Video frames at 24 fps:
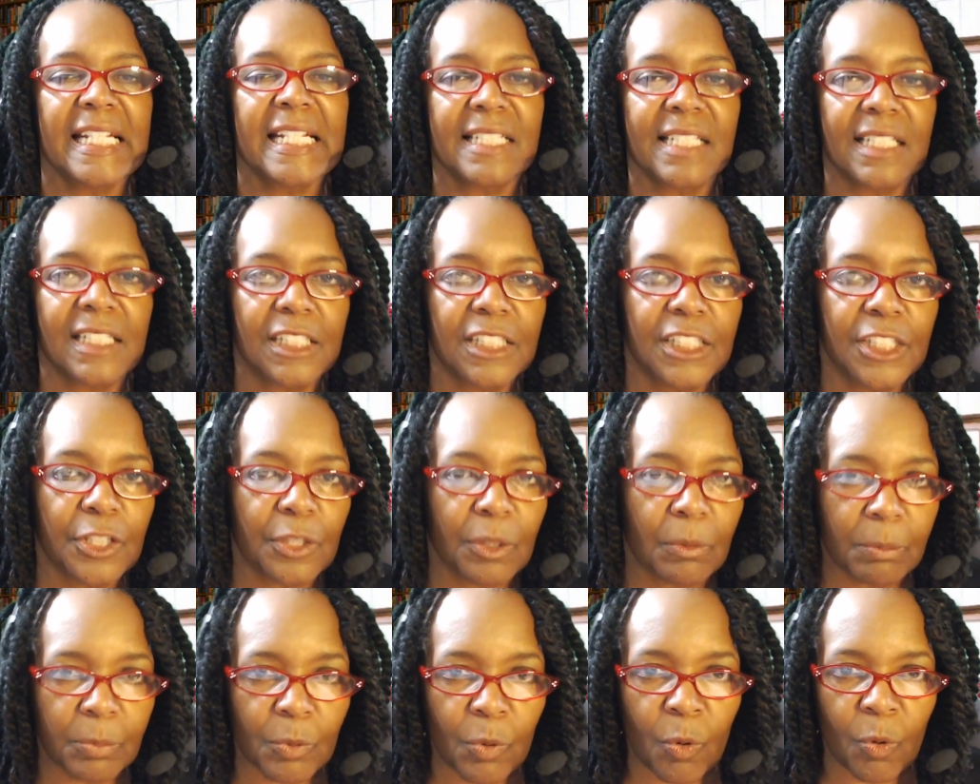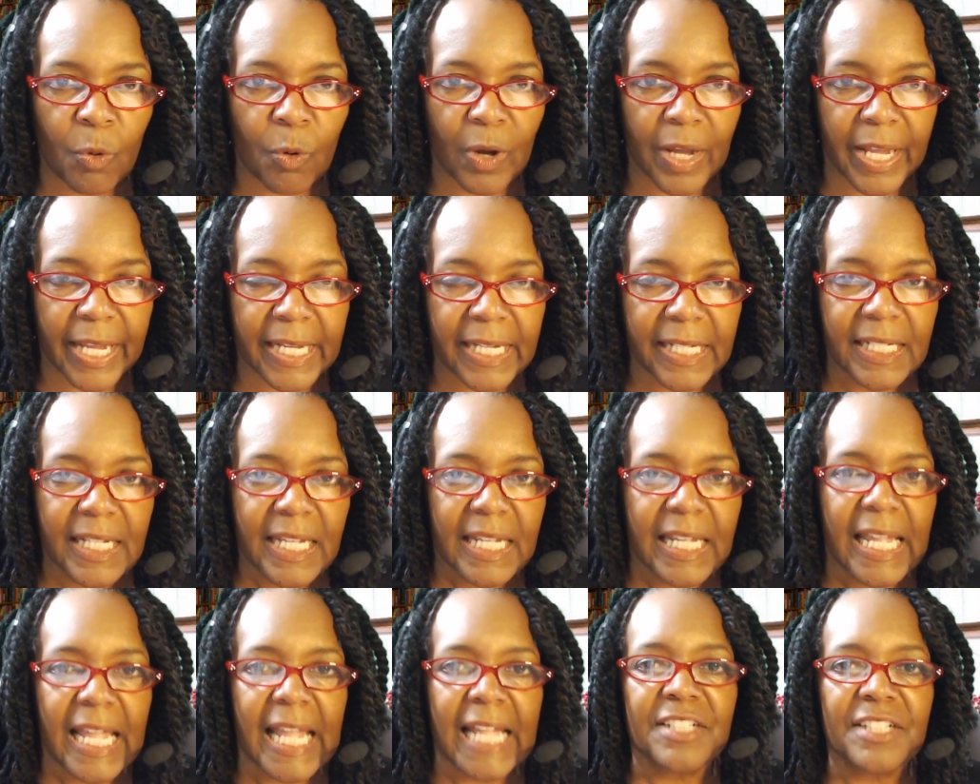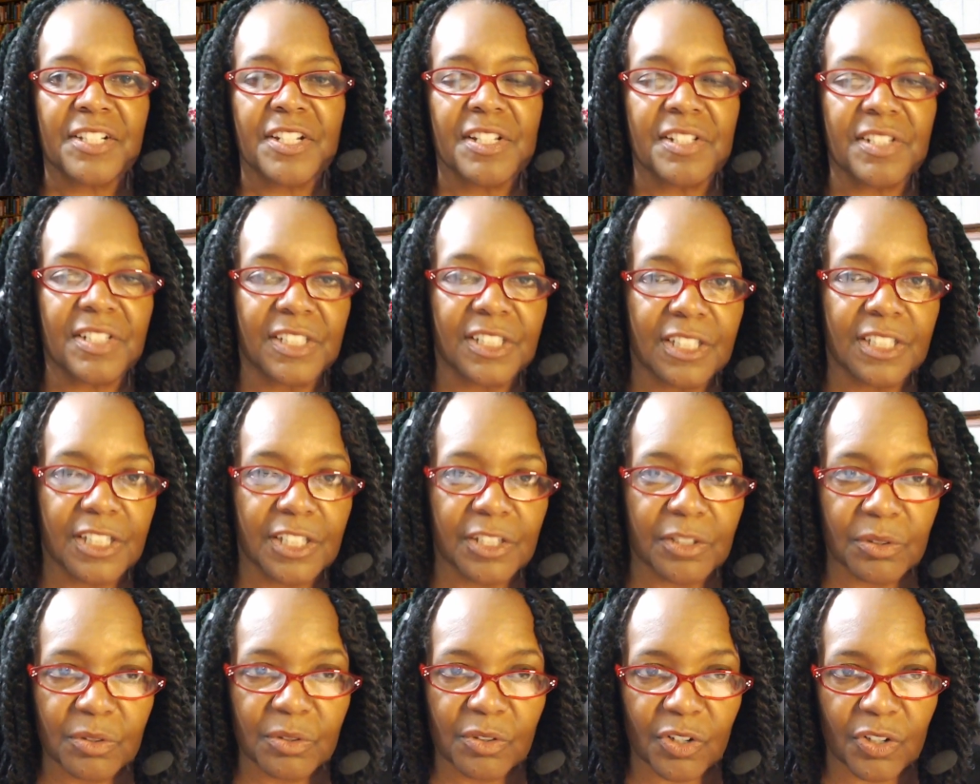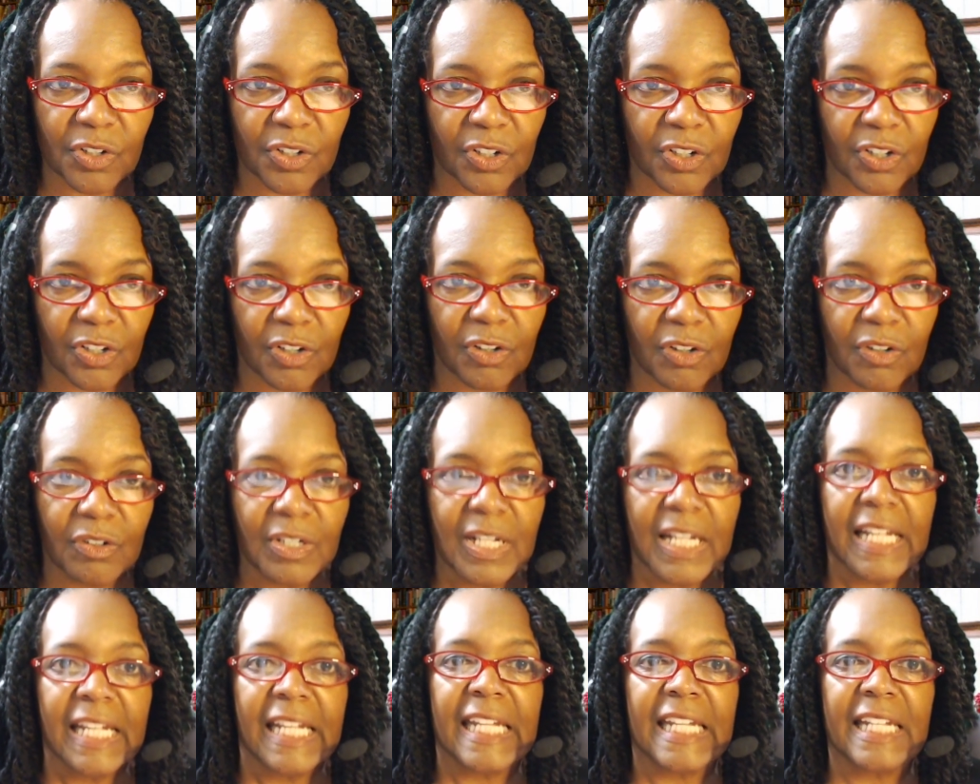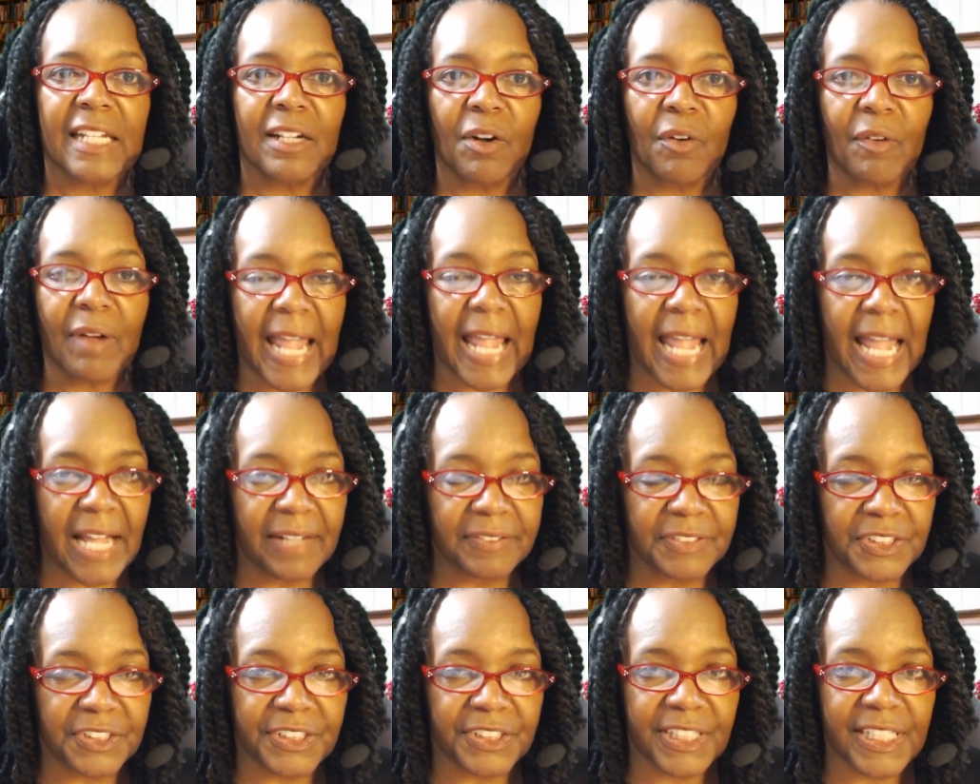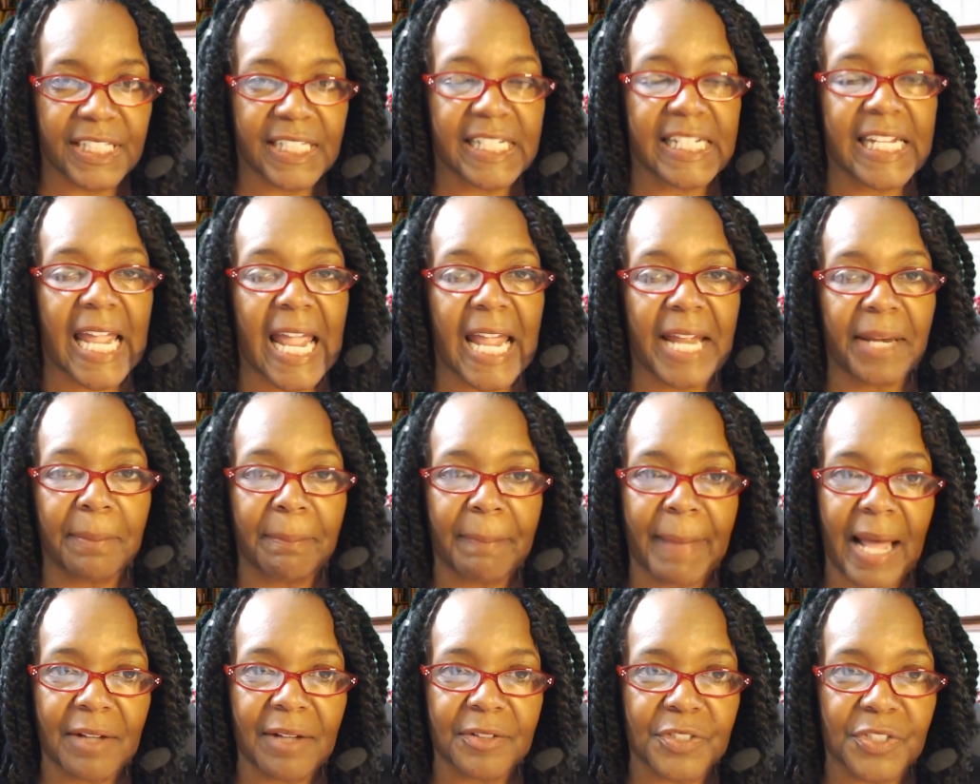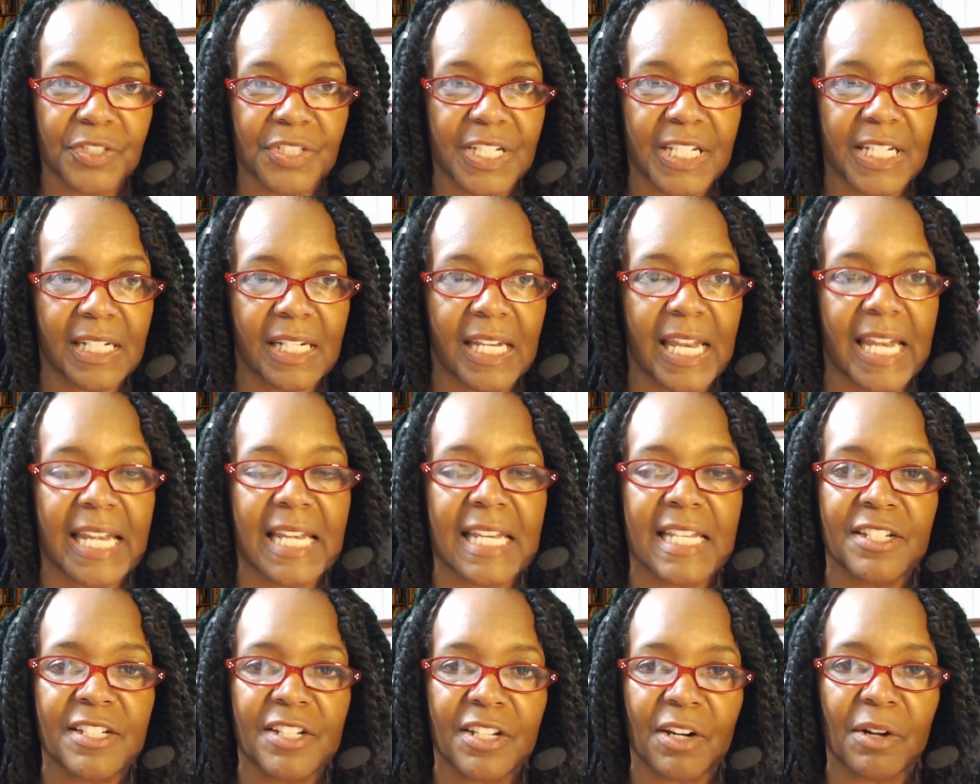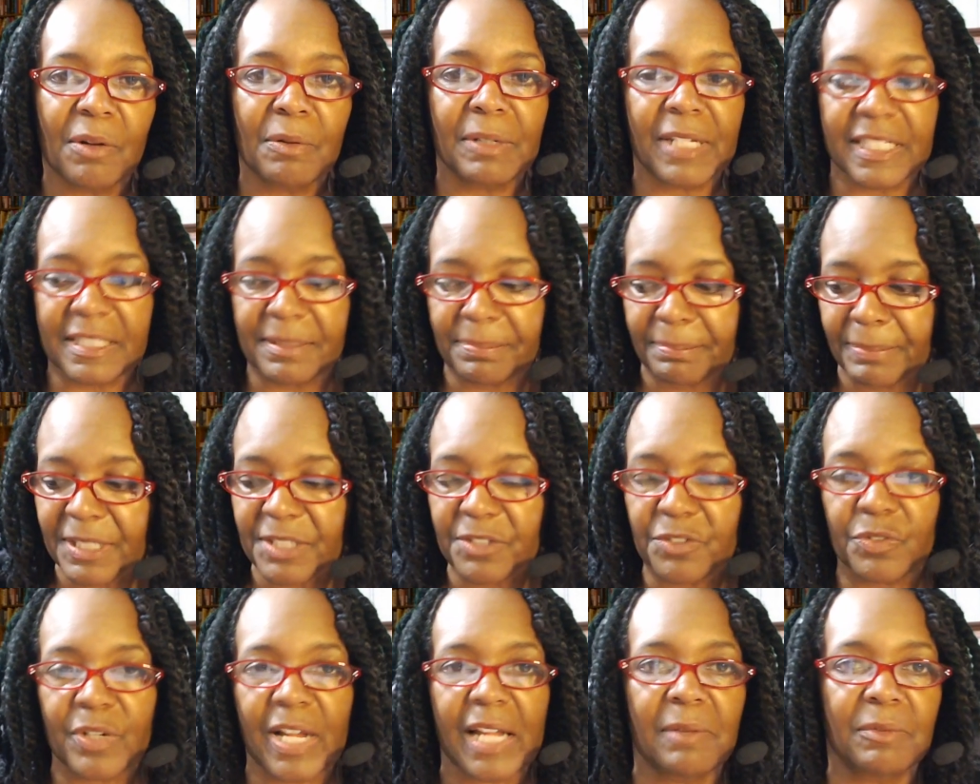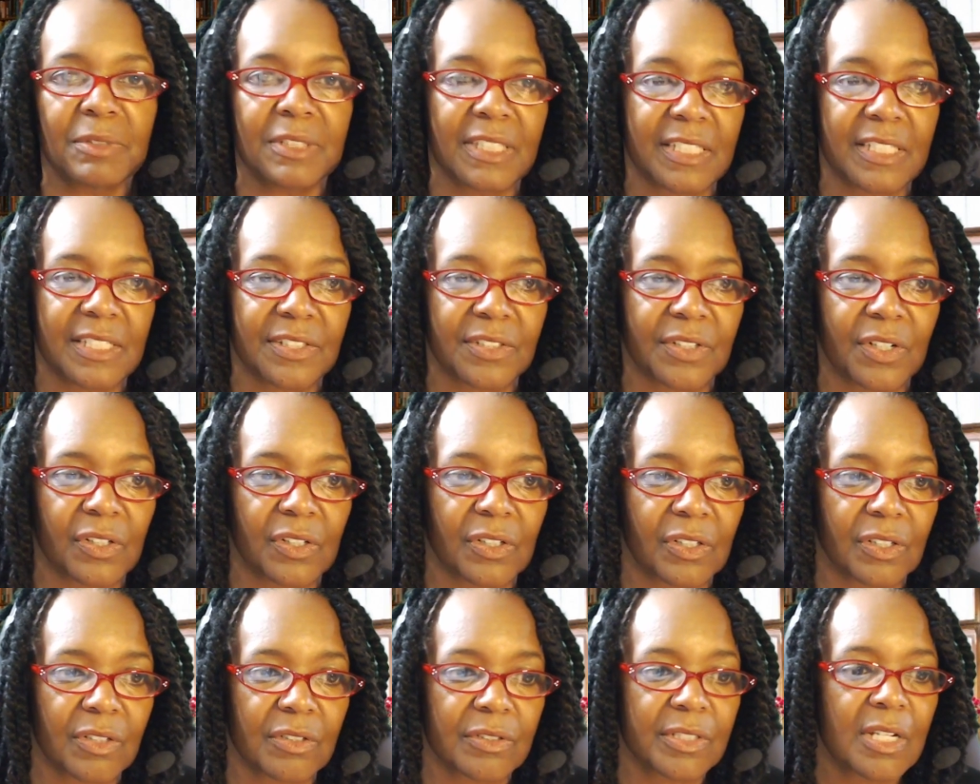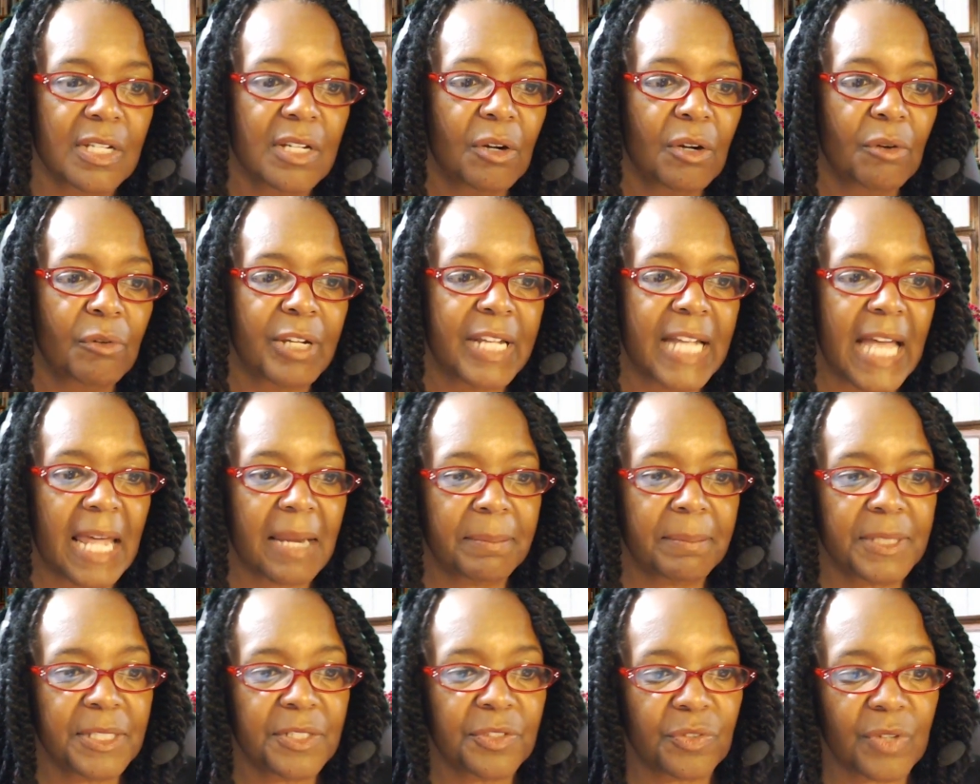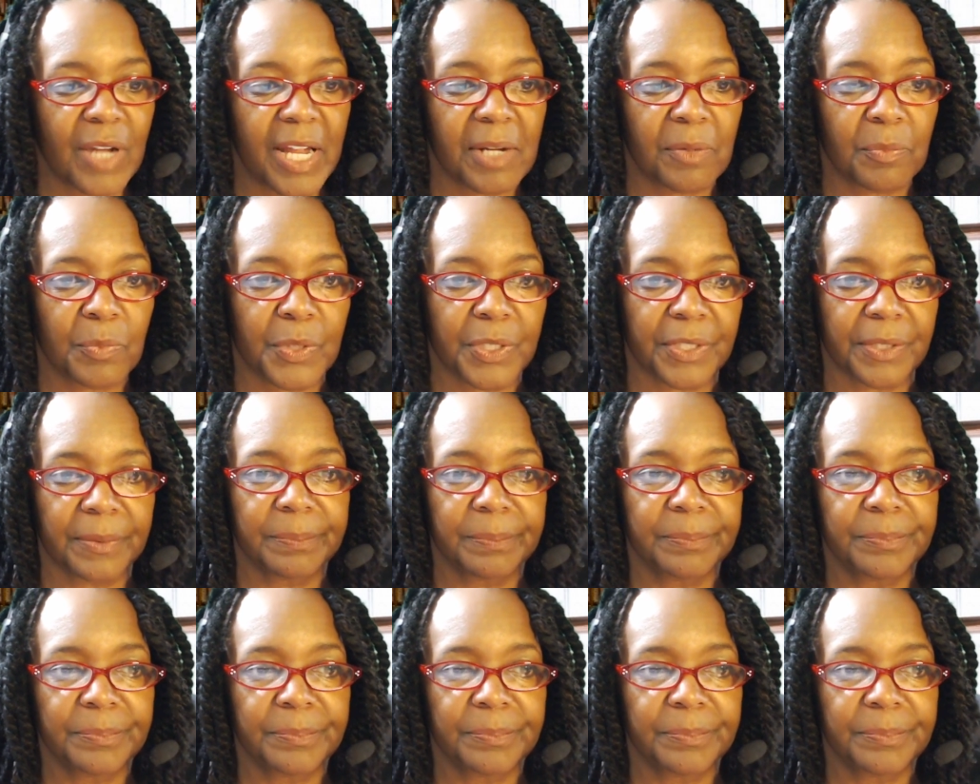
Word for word: a little boy and she's a little girl. He don't have shit. He ain't about shit. And you know, let's be straight with these girls. We got to be straight with them.